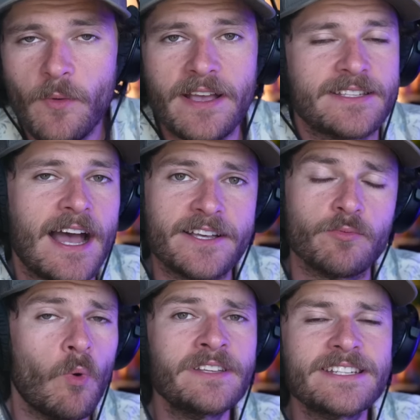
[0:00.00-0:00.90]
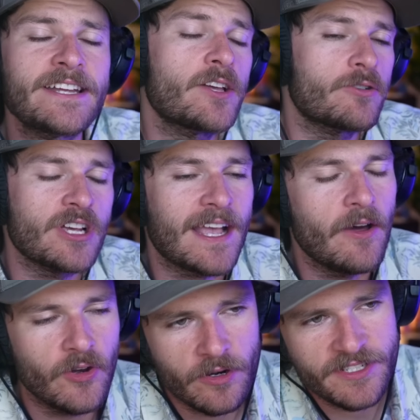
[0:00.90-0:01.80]
anyways guys once again go
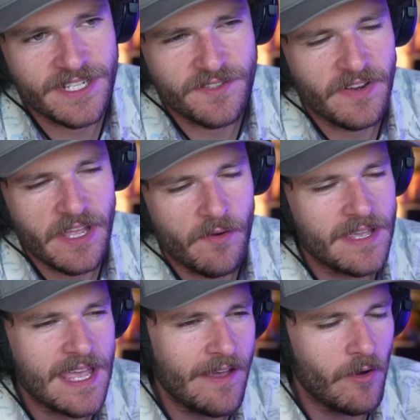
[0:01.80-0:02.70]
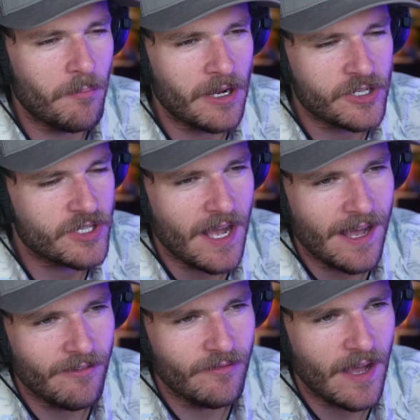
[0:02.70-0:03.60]
check out nerd city's video he gave a bunch
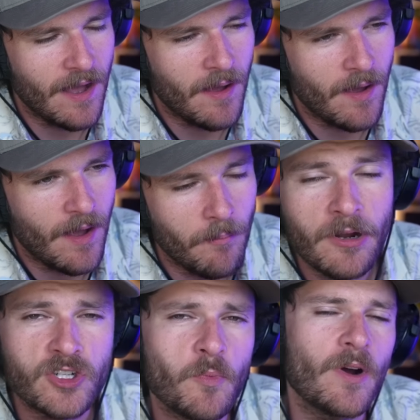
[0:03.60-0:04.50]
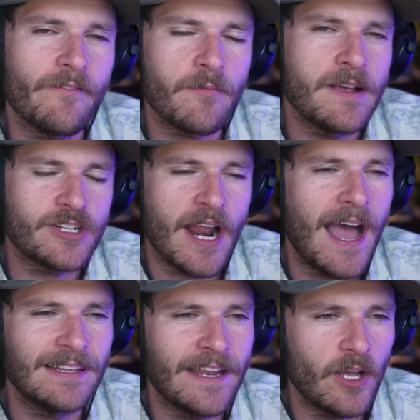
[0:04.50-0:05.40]
of uh, a bunch more information
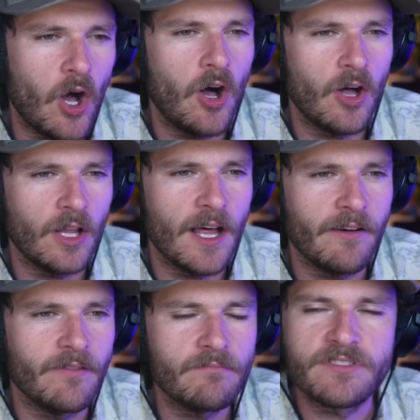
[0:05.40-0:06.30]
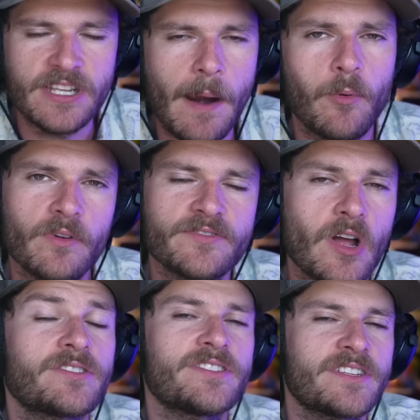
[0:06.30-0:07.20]
highlighting all of sniper
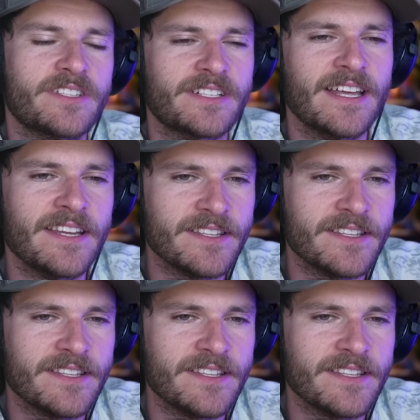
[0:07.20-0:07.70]
wolf's narcissistic